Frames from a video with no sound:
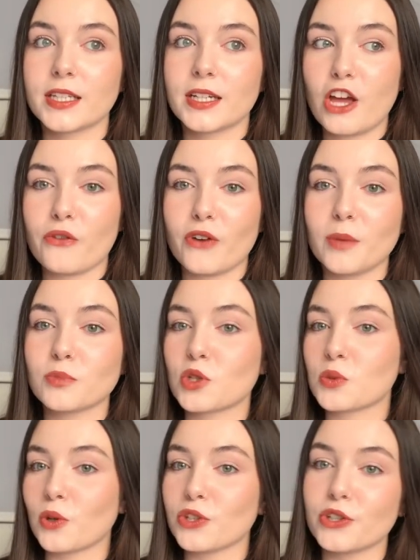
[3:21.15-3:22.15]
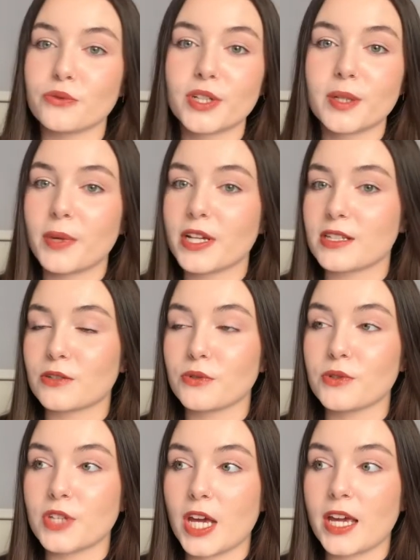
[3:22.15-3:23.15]
if I'm just wanting a really basic
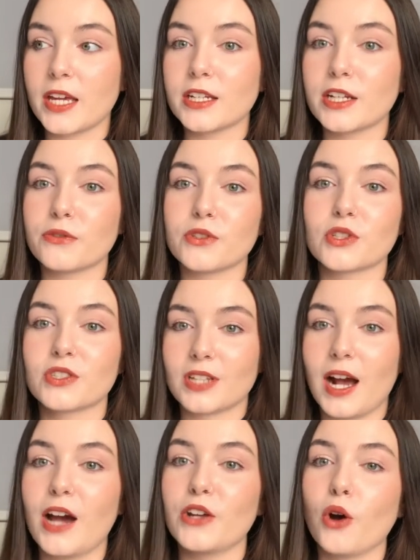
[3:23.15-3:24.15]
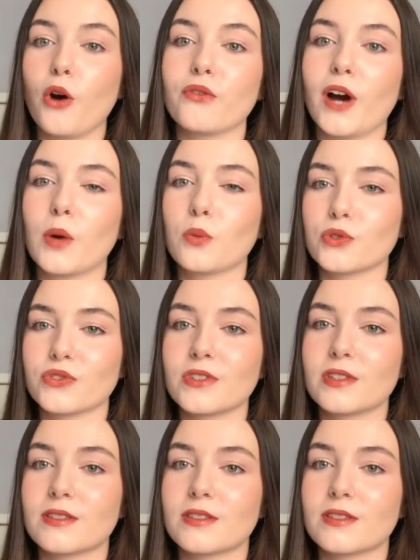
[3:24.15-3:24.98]
routine and if you're just starting off, I wouldn't